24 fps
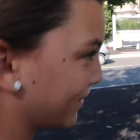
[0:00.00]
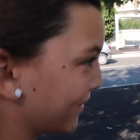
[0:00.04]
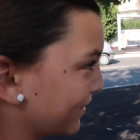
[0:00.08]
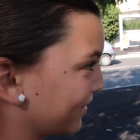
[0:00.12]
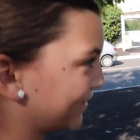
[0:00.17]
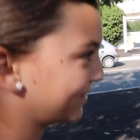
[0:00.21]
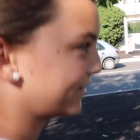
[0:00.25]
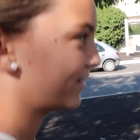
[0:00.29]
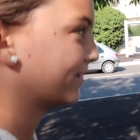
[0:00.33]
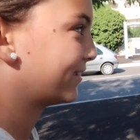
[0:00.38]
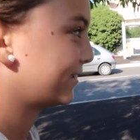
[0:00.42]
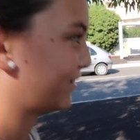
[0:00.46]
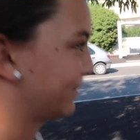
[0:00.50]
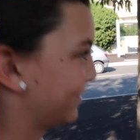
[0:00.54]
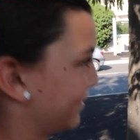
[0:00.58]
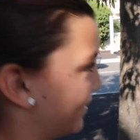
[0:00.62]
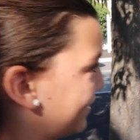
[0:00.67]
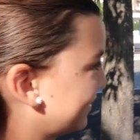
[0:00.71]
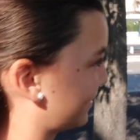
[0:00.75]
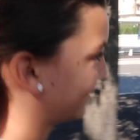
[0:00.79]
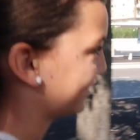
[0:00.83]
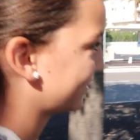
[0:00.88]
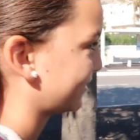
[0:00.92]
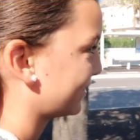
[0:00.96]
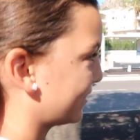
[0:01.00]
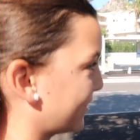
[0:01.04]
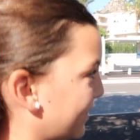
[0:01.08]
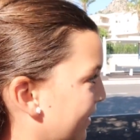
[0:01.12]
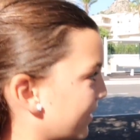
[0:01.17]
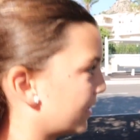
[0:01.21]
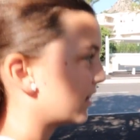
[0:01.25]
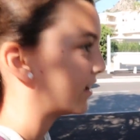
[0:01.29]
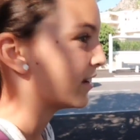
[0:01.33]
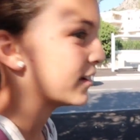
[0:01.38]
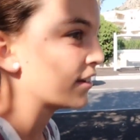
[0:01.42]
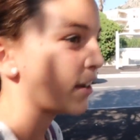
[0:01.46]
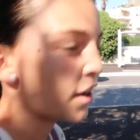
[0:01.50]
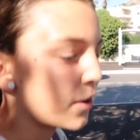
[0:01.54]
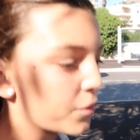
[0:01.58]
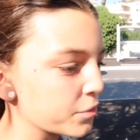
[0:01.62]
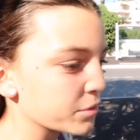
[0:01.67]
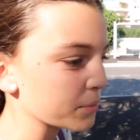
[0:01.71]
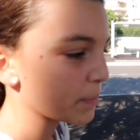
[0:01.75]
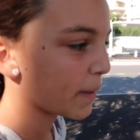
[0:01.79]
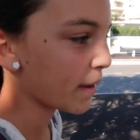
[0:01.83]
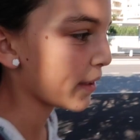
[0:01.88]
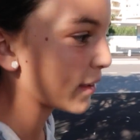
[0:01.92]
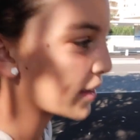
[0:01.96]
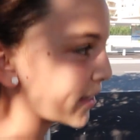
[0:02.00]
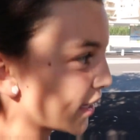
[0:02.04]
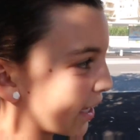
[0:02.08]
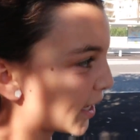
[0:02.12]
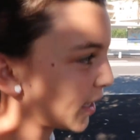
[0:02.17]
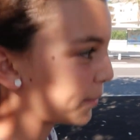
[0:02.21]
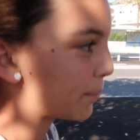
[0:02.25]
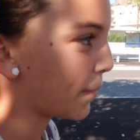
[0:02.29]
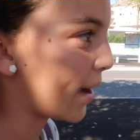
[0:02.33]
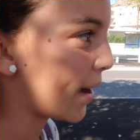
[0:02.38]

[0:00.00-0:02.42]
Kids your age? No, it was probably a kid